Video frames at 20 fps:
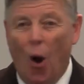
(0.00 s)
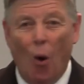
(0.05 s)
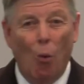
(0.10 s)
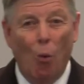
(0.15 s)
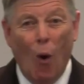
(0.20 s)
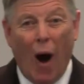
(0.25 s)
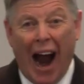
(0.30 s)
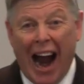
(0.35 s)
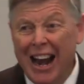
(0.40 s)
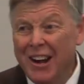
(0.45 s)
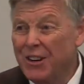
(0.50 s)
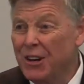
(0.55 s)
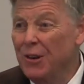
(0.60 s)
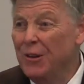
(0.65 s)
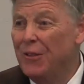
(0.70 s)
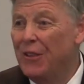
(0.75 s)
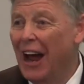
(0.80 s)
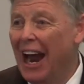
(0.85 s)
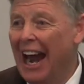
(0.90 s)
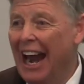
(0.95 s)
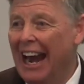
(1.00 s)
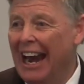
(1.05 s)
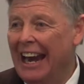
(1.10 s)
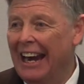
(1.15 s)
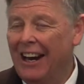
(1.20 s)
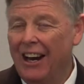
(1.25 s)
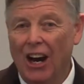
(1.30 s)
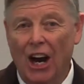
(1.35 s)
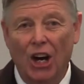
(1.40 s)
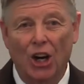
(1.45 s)
why do they
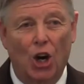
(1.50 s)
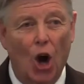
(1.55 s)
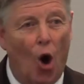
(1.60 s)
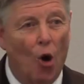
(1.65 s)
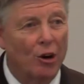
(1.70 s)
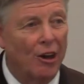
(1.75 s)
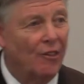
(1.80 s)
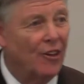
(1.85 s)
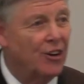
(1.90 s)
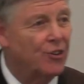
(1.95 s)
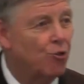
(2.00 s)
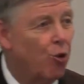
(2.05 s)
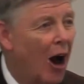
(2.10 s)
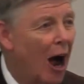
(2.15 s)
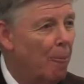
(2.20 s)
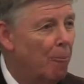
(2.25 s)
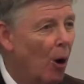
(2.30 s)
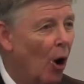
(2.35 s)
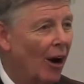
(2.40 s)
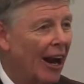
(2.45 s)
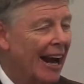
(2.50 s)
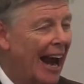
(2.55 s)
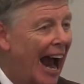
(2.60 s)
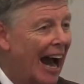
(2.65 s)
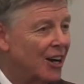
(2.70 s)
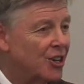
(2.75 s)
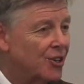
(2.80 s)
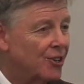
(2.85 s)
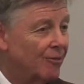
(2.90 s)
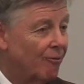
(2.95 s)
go to the trouble in
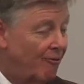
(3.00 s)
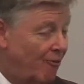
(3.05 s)
Acts